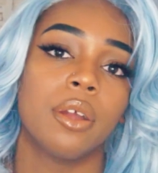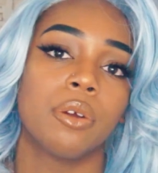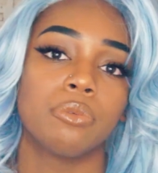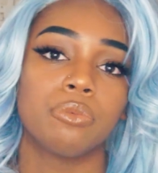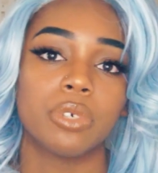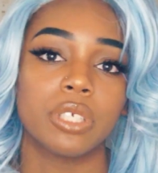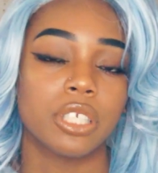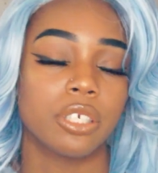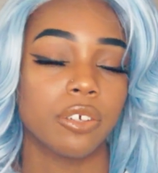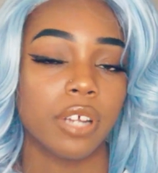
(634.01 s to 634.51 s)

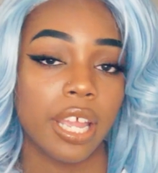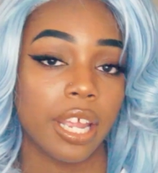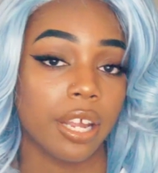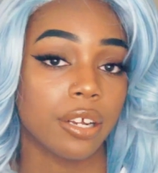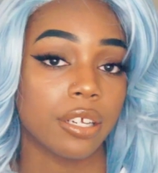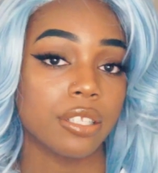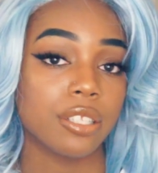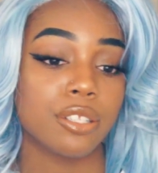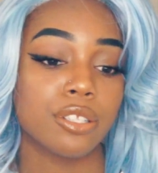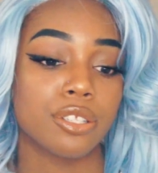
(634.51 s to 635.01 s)
run your
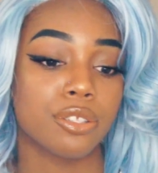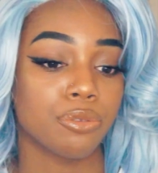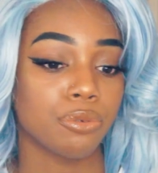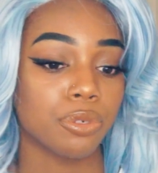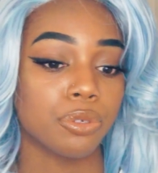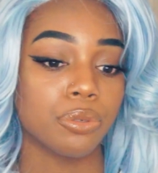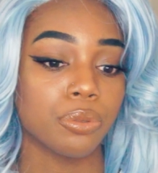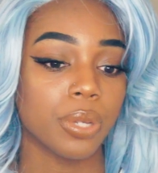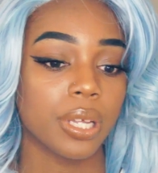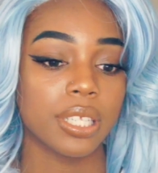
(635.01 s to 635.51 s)
hands
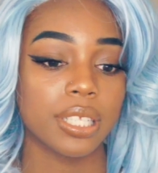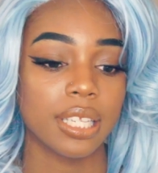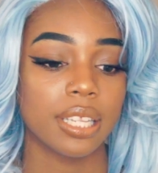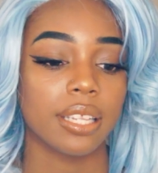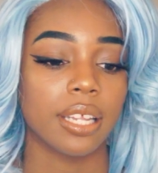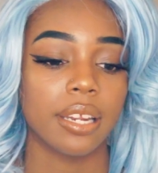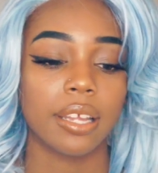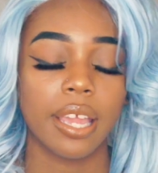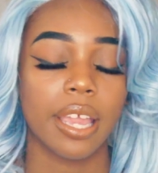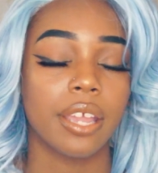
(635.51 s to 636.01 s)
through
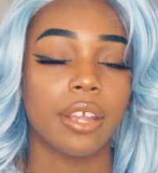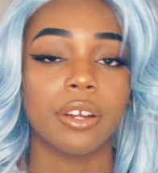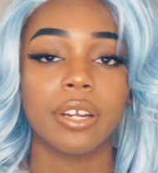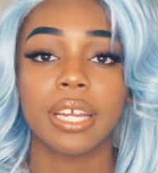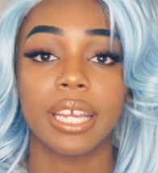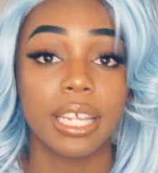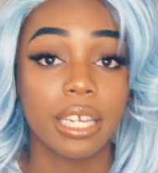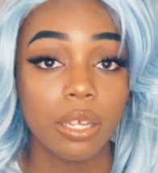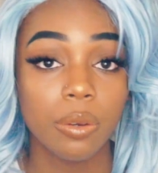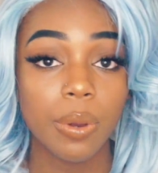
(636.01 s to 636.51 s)
synthetic hair
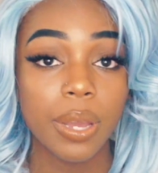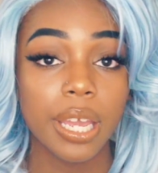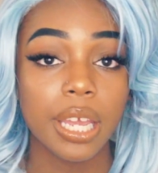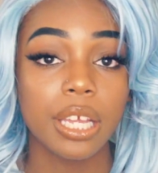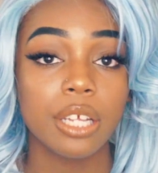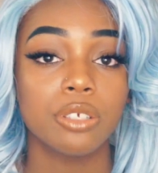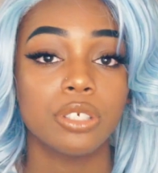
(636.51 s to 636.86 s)
anyway.